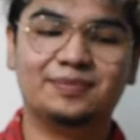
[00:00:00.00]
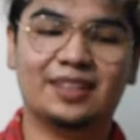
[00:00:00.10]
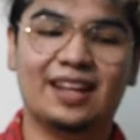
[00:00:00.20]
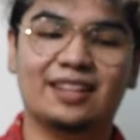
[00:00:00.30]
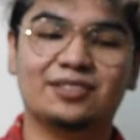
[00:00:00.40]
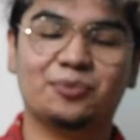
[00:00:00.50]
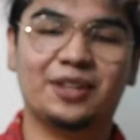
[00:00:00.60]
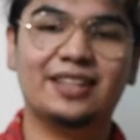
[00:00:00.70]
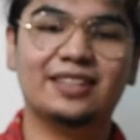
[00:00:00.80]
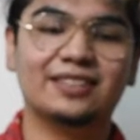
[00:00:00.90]
the last
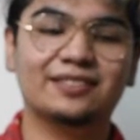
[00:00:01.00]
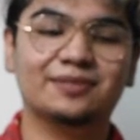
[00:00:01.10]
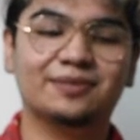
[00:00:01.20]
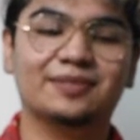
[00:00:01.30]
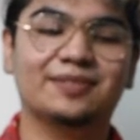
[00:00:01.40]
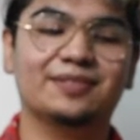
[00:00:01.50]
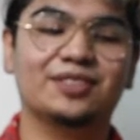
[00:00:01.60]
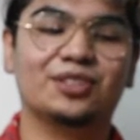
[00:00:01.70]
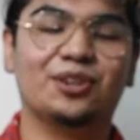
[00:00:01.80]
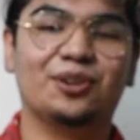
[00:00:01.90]
week,
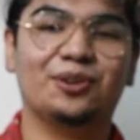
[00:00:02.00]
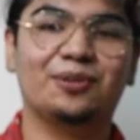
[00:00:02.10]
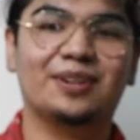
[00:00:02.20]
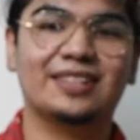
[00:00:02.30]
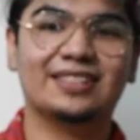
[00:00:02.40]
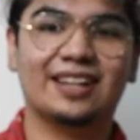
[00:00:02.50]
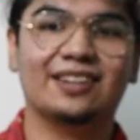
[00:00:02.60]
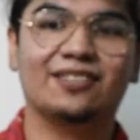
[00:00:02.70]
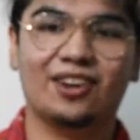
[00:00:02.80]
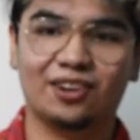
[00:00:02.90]
so it's
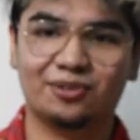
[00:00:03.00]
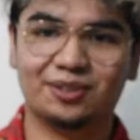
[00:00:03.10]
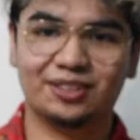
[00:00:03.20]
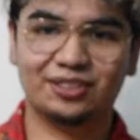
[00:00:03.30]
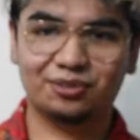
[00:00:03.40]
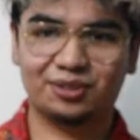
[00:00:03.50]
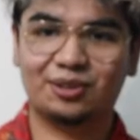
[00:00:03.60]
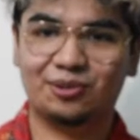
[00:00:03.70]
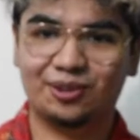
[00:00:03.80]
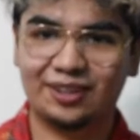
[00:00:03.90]
kind of awkward to
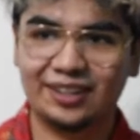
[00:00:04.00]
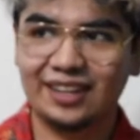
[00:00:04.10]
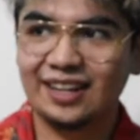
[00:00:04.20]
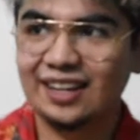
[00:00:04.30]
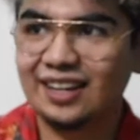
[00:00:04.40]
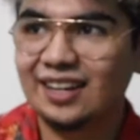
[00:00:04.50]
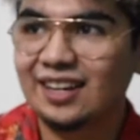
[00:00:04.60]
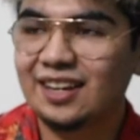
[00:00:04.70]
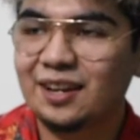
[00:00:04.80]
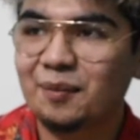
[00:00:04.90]
record.
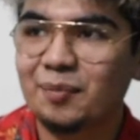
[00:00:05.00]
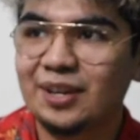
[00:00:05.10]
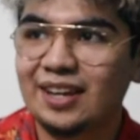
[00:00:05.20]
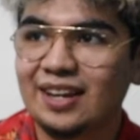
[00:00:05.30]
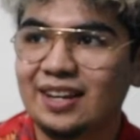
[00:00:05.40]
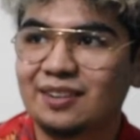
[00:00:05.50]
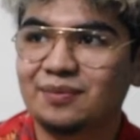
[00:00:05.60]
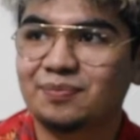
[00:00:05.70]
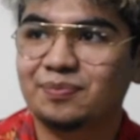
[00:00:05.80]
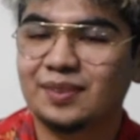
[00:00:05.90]
But yeah,
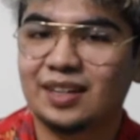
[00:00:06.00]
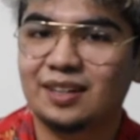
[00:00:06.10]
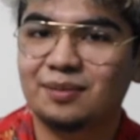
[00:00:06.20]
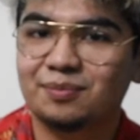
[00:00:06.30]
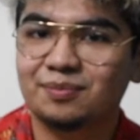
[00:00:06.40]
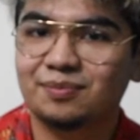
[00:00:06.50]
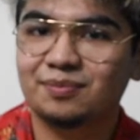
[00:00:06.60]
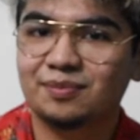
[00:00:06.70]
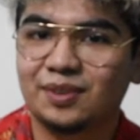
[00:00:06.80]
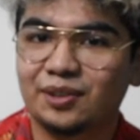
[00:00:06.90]
the
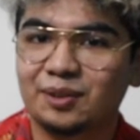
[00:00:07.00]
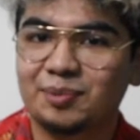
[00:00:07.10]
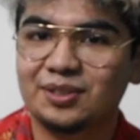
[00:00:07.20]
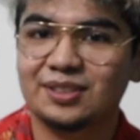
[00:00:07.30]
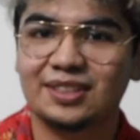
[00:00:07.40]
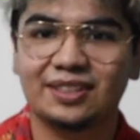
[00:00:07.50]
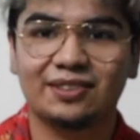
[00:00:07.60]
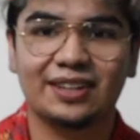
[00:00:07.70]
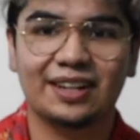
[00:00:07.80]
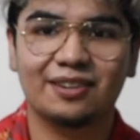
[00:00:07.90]
only person here
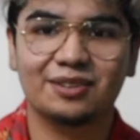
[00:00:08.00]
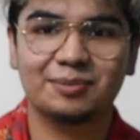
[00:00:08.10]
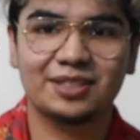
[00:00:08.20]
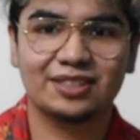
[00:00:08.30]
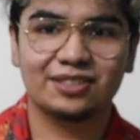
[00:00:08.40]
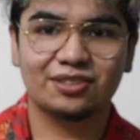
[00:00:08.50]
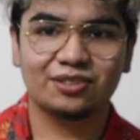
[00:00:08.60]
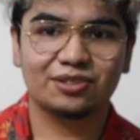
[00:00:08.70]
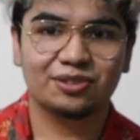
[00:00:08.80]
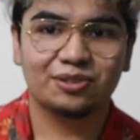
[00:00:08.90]
right now is my
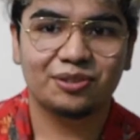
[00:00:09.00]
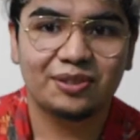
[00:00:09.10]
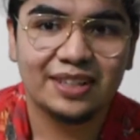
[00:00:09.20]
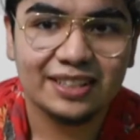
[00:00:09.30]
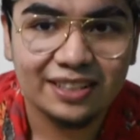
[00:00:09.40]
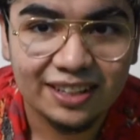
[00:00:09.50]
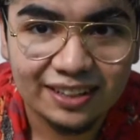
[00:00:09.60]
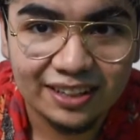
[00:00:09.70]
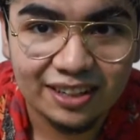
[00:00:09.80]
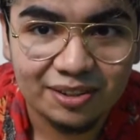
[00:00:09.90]
sister, so it's
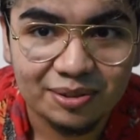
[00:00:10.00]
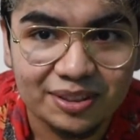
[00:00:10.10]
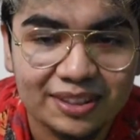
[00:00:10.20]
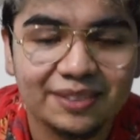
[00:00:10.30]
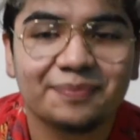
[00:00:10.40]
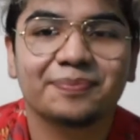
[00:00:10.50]
not that awkward.